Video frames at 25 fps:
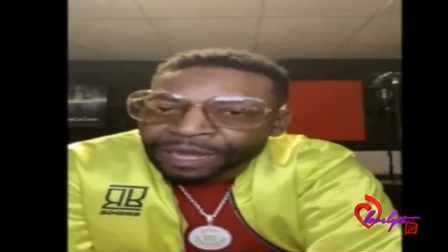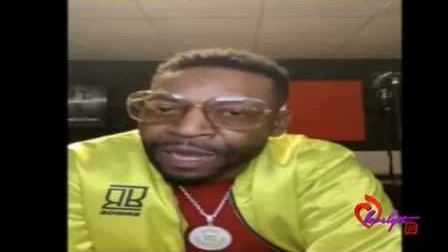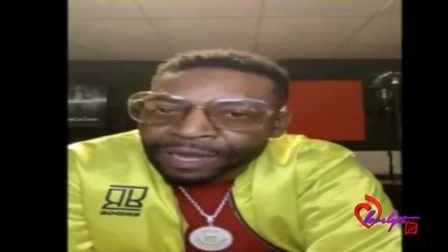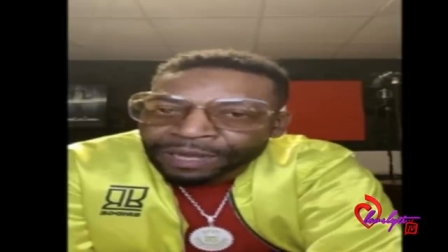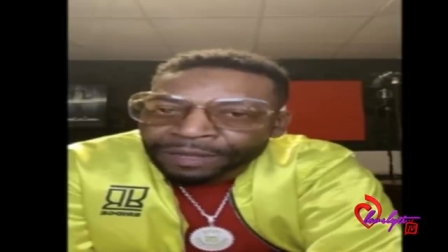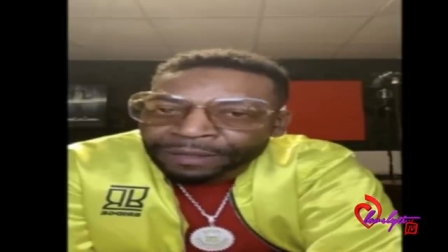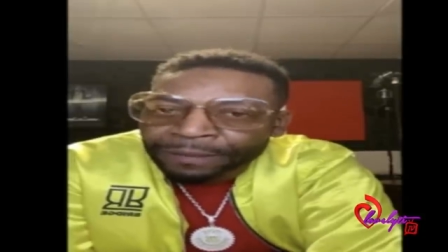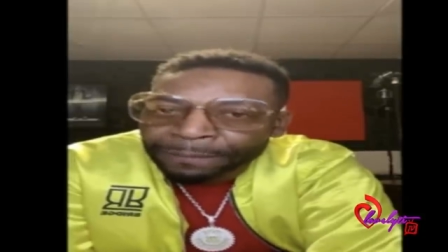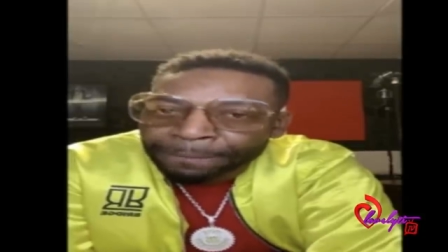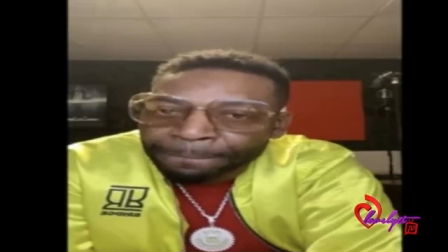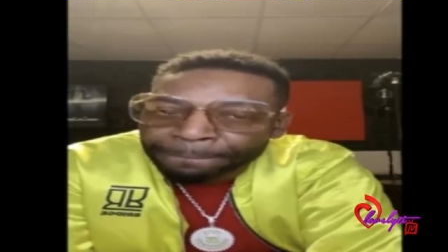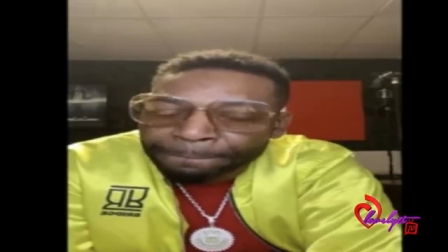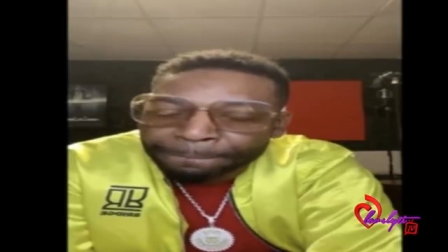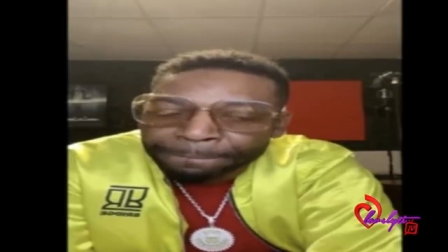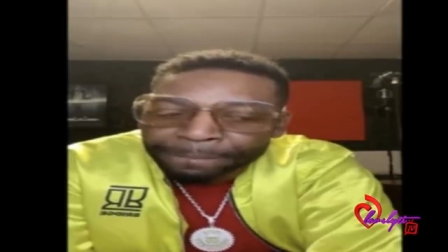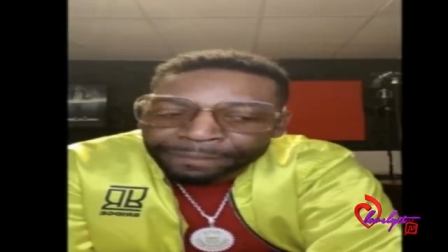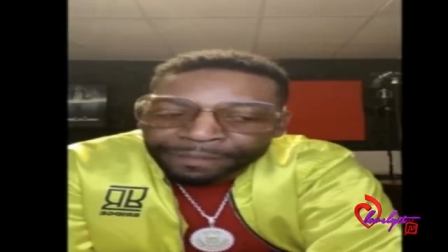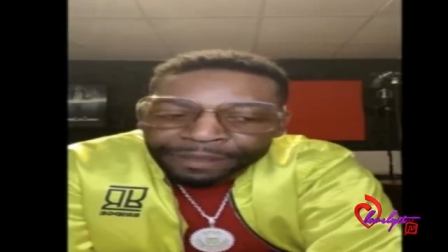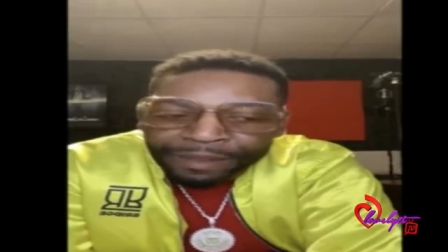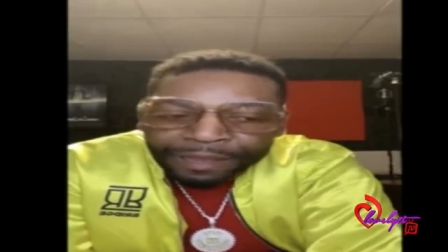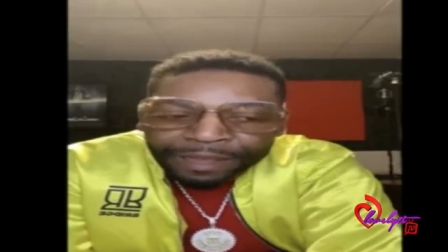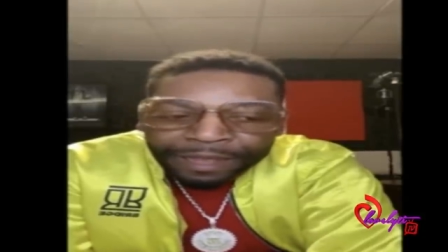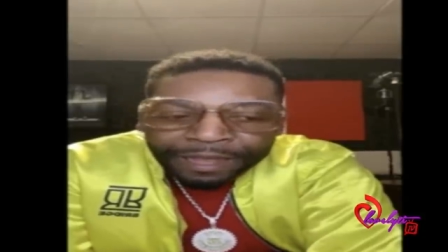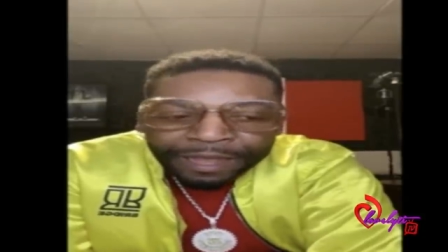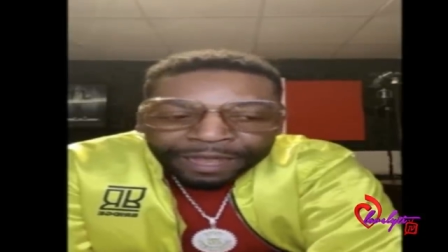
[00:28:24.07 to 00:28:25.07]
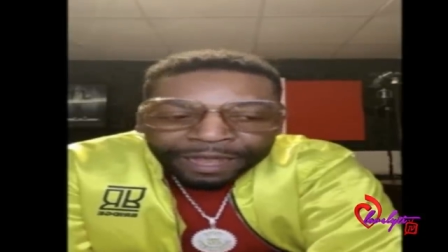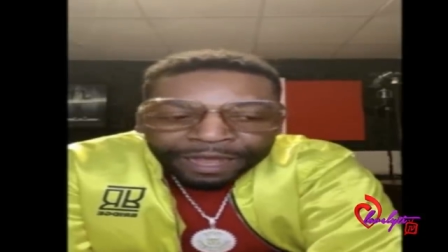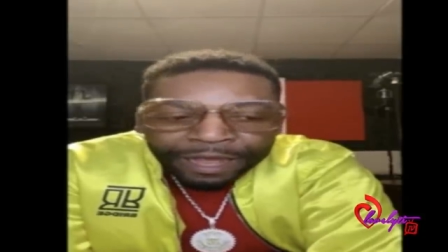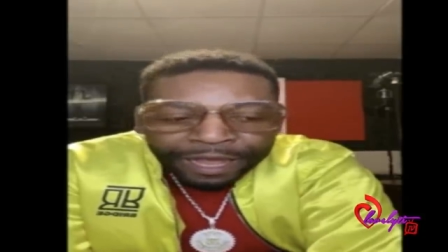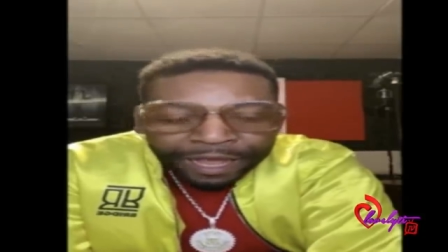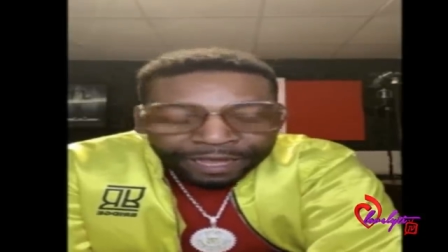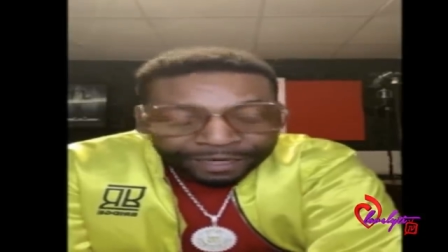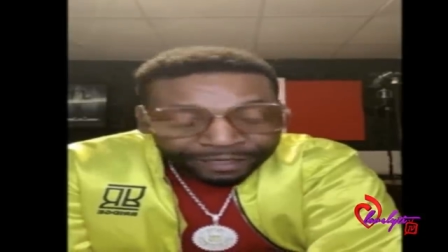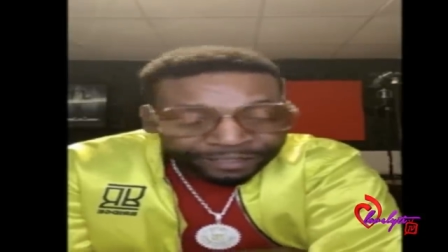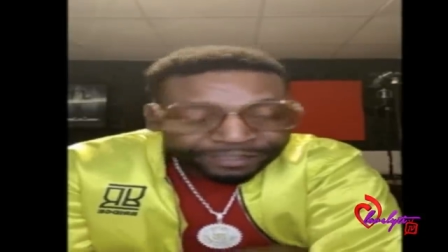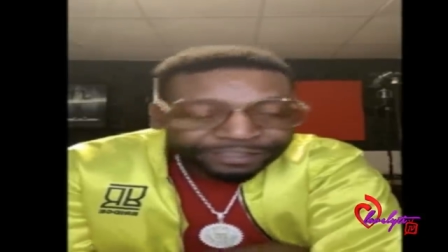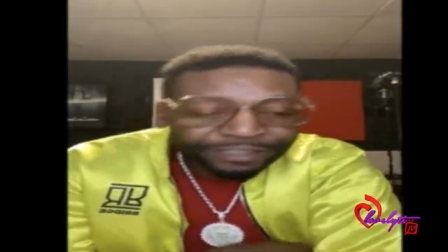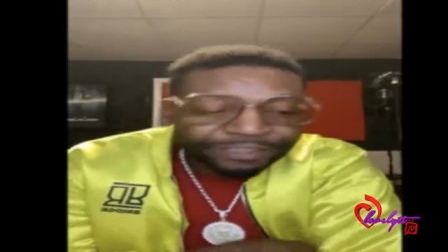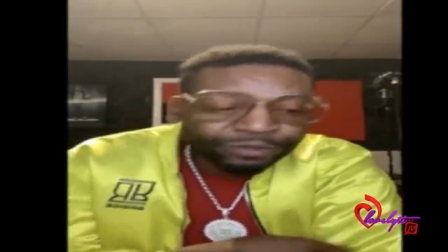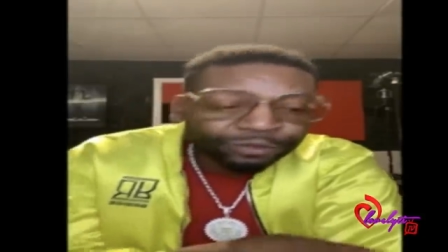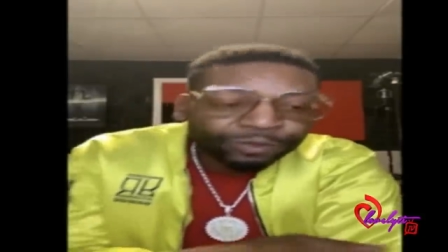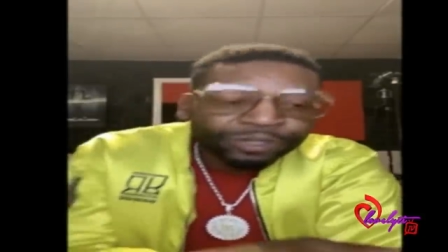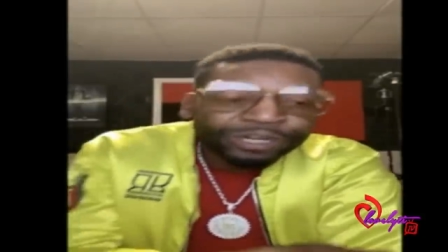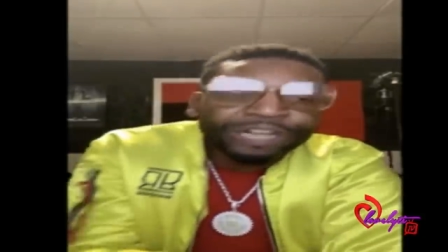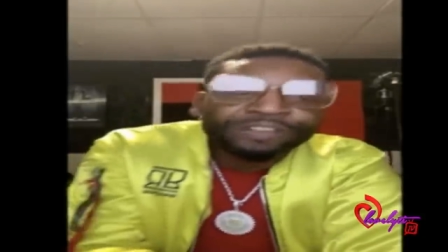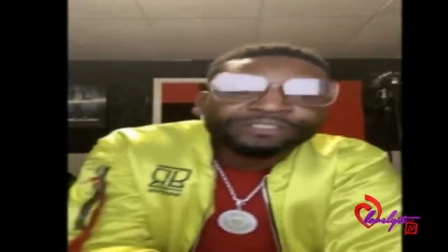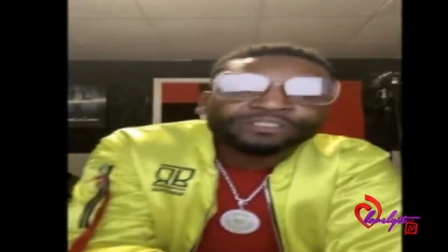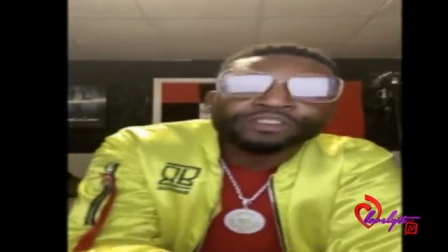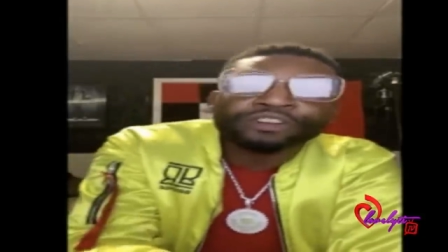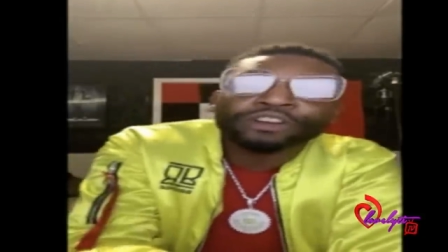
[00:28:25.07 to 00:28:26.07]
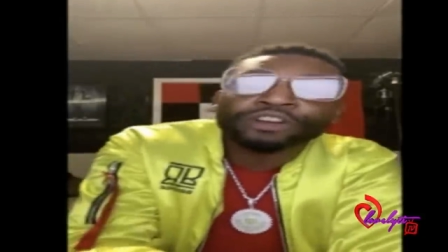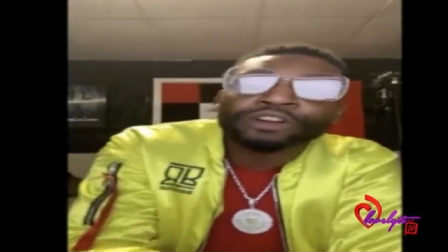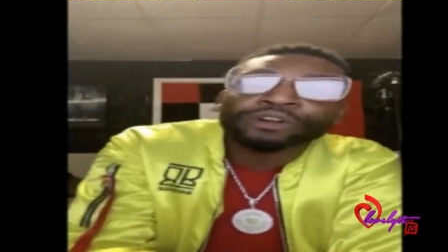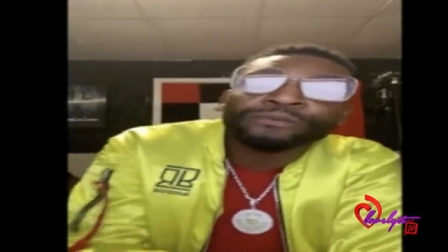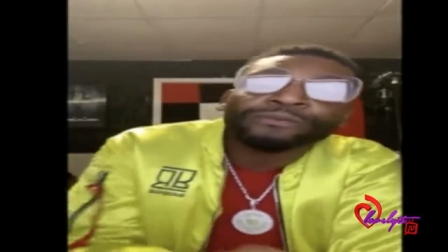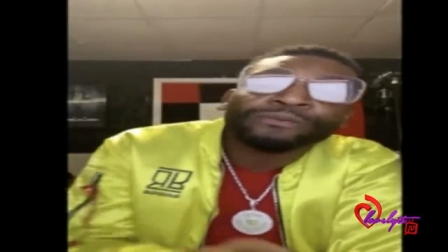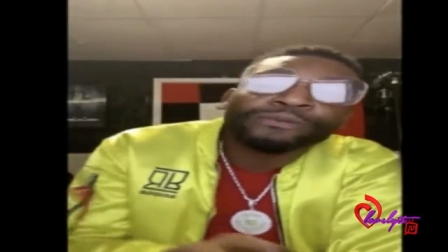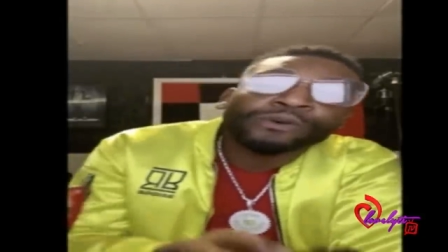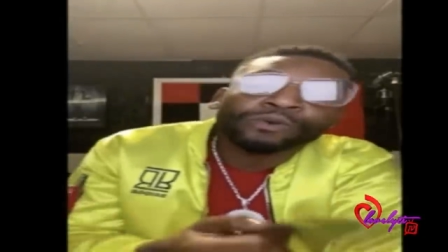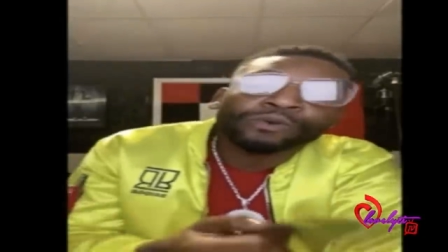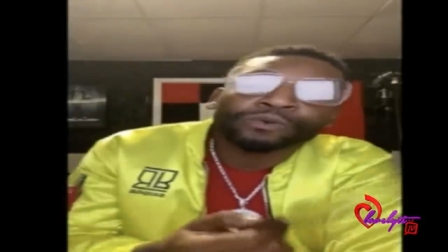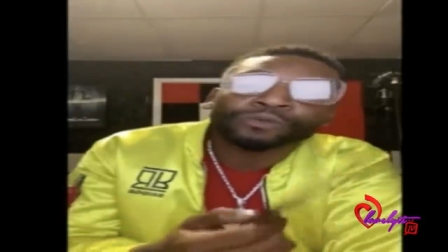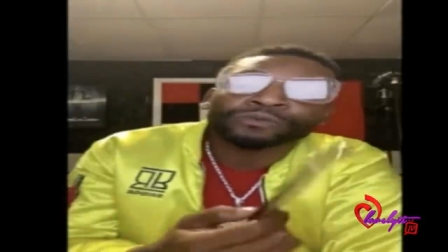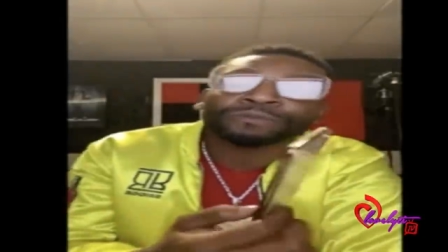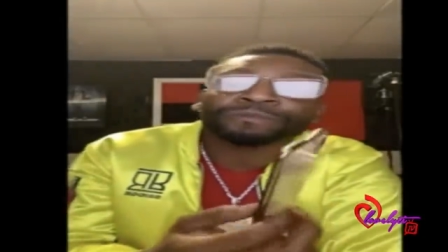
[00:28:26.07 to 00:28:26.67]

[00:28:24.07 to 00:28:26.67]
hide. And this is when I took her phone.